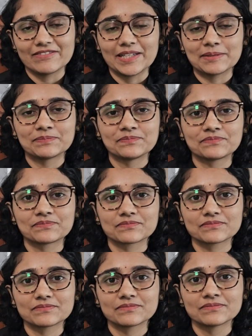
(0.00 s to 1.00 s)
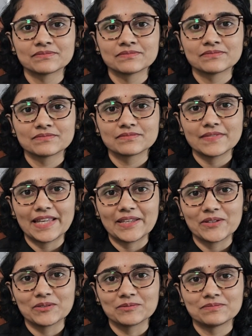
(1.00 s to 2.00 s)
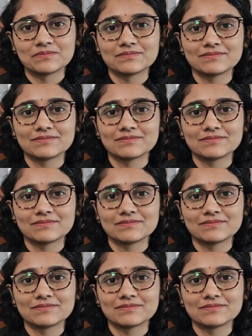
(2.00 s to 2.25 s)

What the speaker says: way. Thank you.